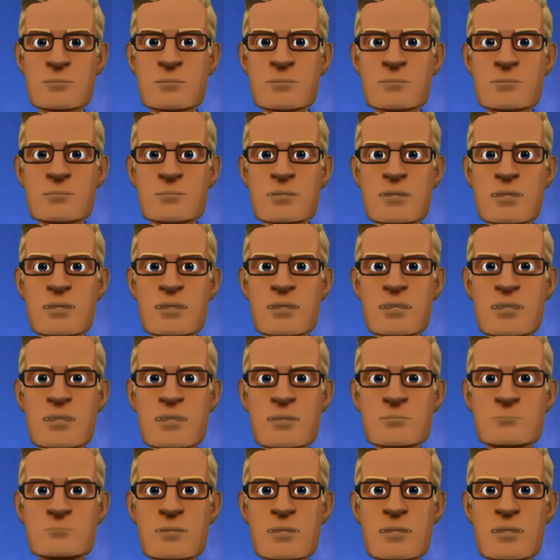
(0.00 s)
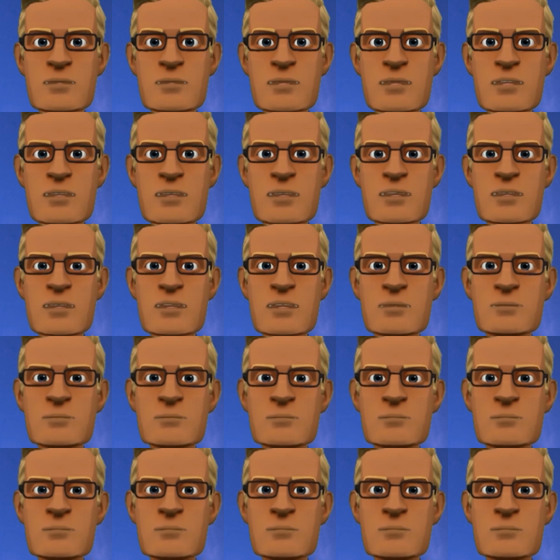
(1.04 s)
He explains that when he was little,
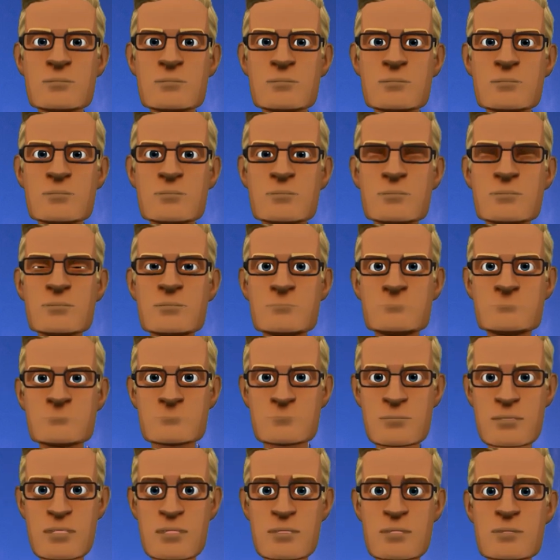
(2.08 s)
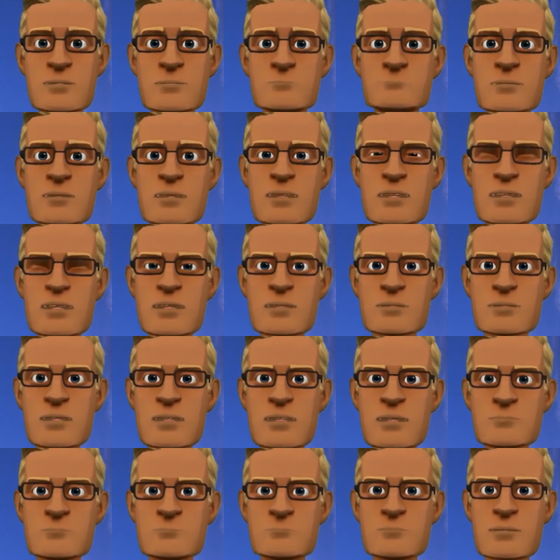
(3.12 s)
he, his father
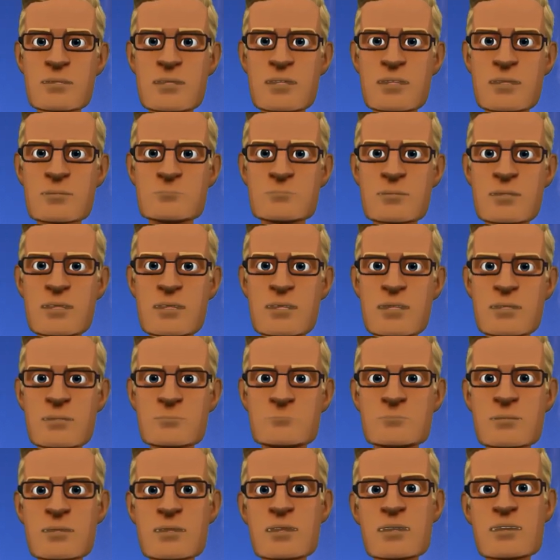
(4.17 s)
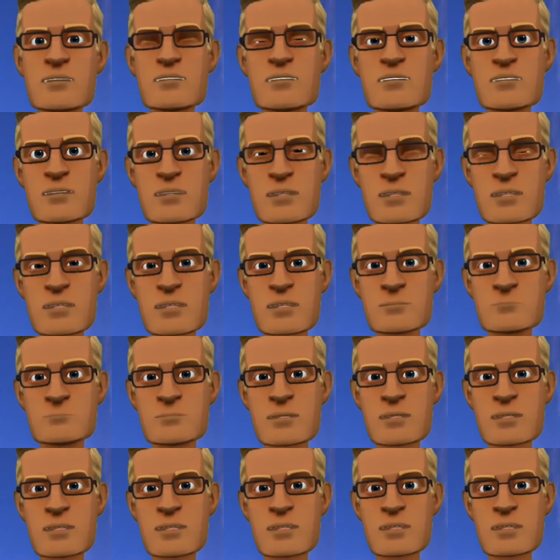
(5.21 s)
became an alcoholic, and that
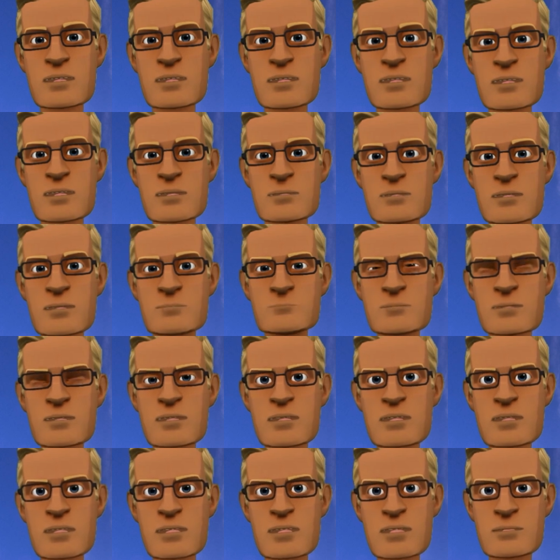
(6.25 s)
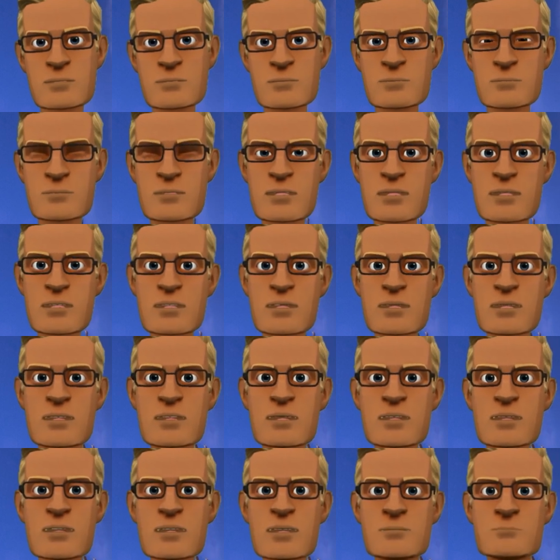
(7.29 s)
affected his uh, family life very
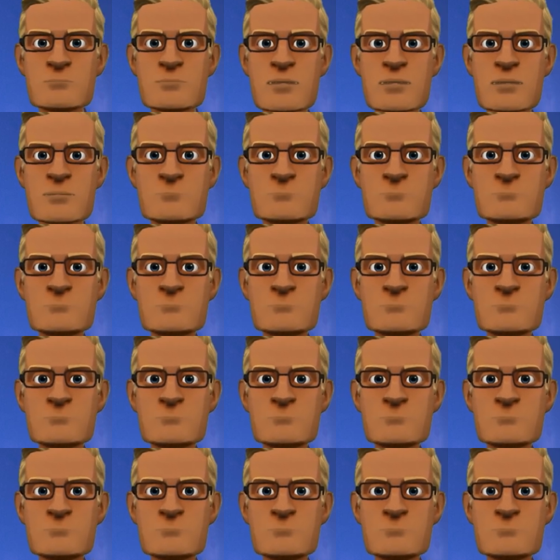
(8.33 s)
negatively.